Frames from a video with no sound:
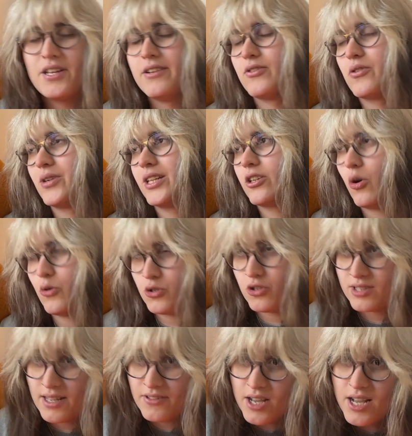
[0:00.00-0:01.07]
and they were like, oh, you should
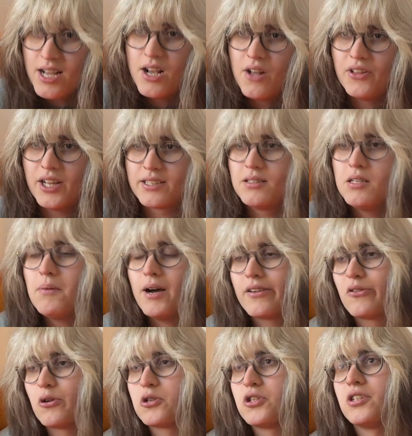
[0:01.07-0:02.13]
send a like debug
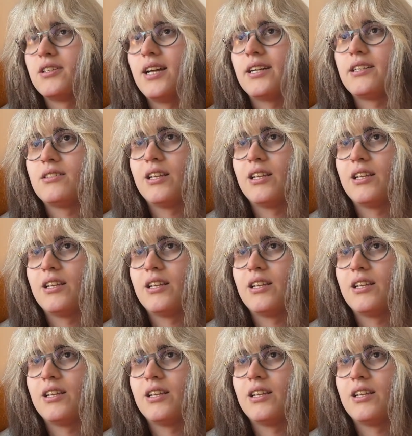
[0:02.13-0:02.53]
version that